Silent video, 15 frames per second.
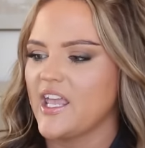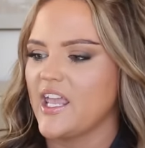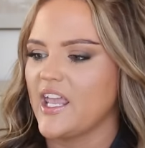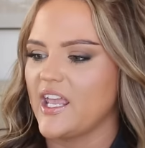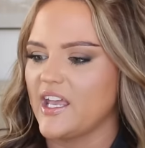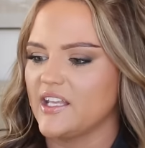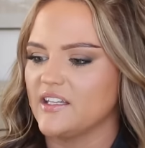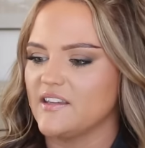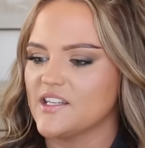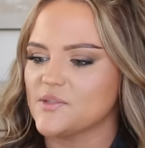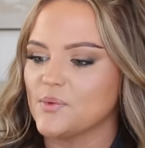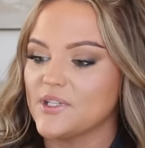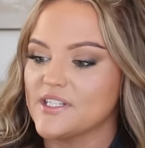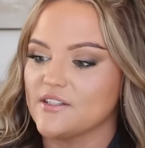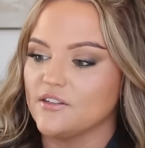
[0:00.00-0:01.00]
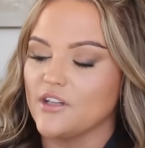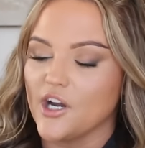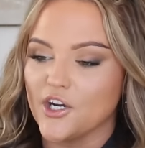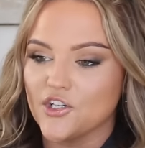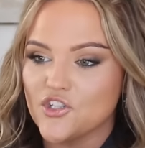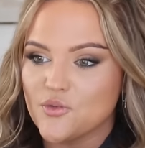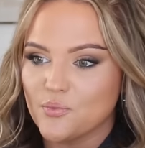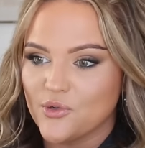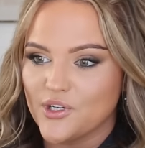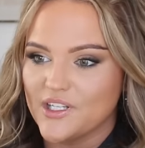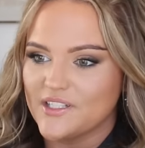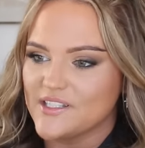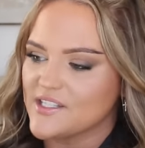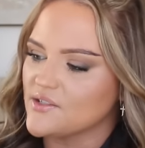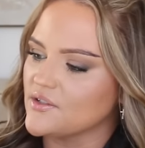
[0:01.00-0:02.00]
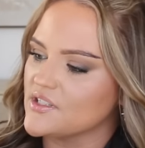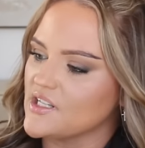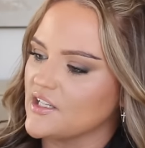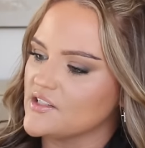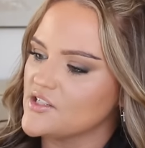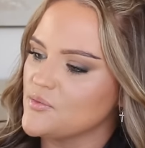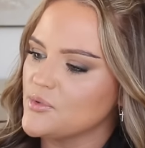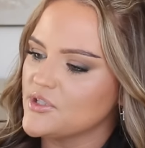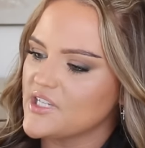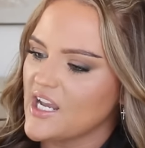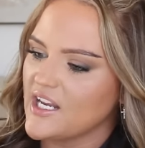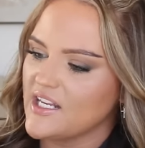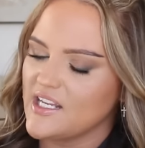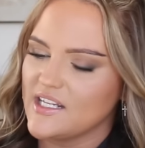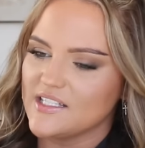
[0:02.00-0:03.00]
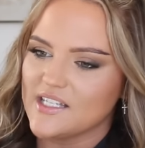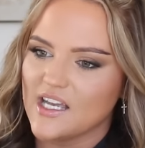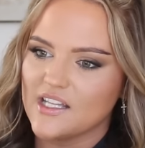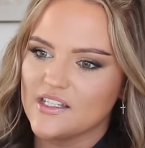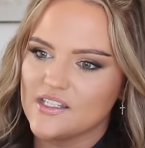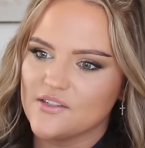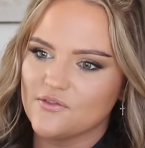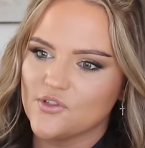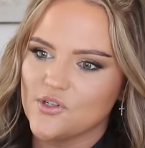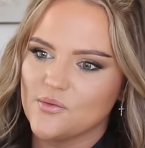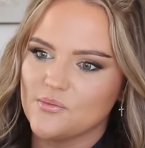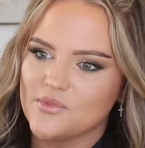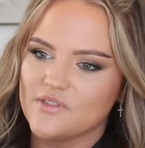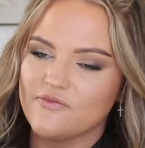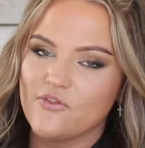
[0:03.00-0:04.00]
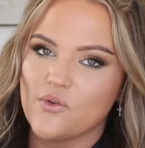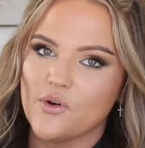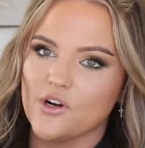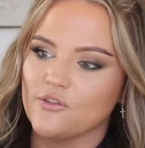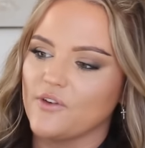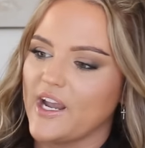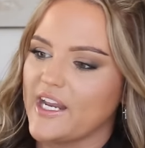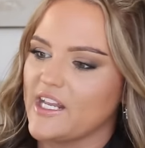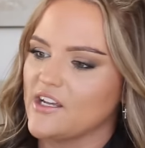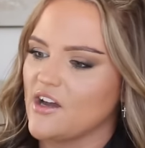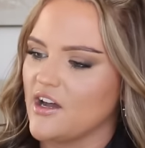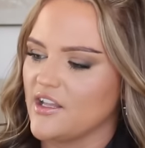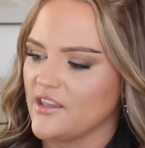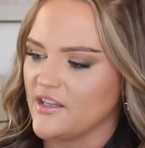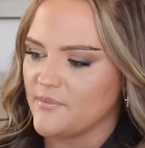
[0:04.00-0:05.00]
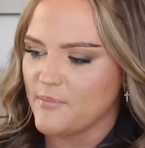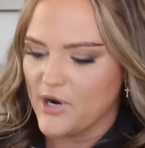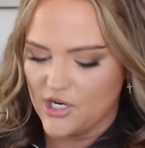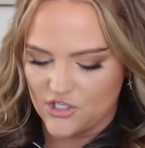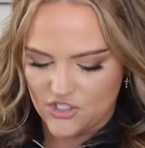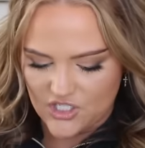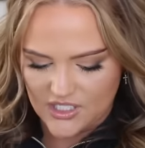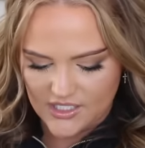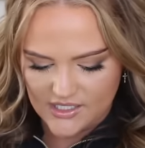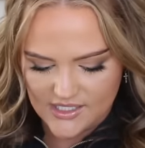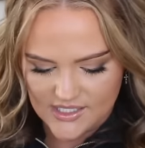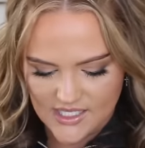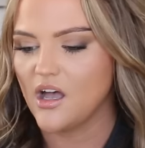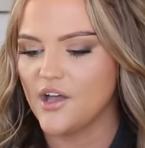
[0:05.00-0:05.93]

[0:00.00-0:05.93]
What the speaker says: And this one's large print, so it's not super tiny. Tons of room for writing on the margins.